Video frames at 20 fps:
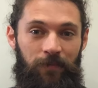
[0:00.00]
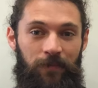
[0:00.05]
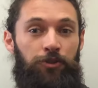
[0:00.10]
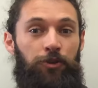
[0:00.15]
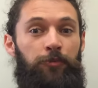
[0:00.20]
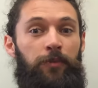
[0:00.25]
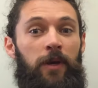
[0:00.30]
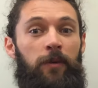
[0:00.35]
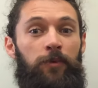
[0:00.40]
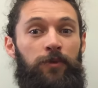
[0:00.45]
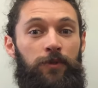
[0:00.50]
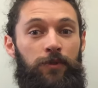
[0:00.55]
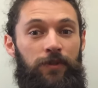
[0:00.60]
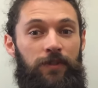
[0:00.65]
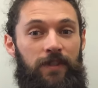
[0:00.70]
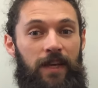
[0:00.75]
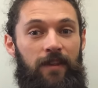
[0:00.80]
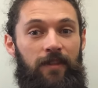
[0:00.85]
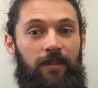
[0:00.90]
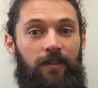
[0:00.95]
He should be able to
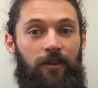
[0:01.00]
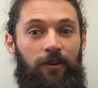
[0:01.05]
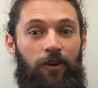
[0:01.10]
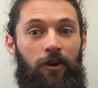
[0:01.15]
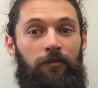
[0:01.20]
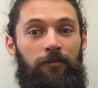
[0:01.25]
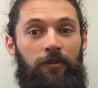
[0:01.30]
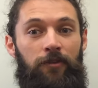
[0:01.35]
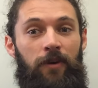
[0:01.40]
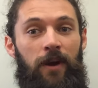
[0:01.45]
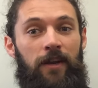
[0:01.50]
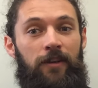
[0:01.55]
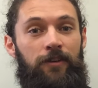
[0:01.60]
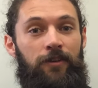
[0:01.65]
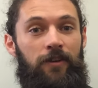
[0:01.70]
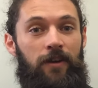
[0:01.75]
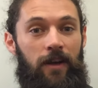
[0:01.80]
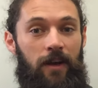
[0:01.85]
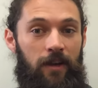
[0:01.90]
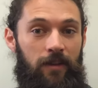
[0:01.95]
set the coffee
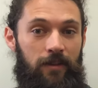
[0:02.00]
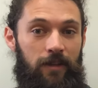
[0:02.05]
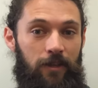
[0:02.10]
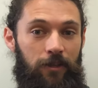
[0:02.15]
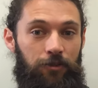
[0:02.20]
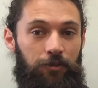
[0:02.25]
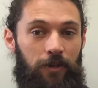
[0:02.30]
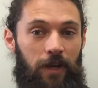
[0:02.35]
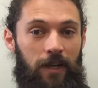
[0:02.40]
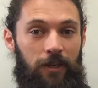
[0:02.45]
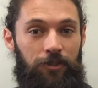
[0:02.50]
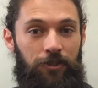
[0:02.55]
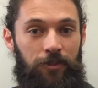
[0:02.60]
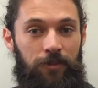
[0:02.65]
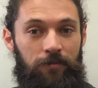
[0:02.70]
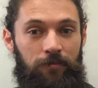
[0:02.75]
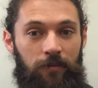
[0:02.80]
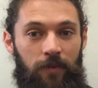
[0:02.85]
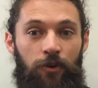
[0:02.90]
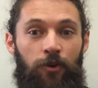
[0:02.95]
grinder and the
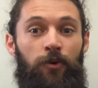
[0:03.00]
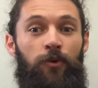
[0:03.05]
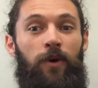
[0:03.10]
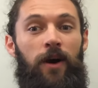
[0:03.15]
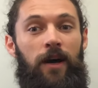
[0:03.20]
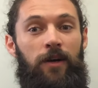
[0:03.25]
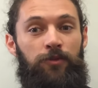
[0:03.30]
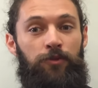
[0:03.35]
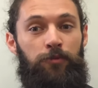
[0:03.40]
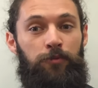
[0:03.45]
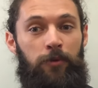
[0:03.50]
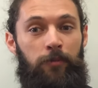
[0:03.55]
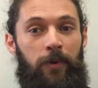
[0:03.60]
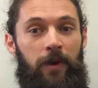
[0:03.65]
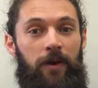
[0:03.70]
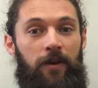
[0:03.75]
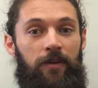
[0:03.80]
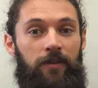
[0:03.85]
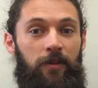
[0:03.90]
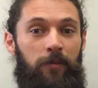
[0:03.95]
extraction, know how to
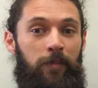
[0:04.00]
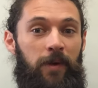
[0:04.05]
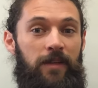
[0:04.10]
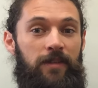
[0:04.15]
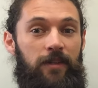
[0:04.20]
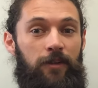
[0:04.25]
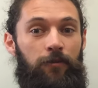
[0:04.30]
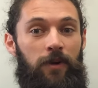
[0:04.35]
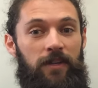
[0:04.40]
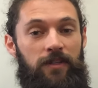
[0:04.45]
prepare the basic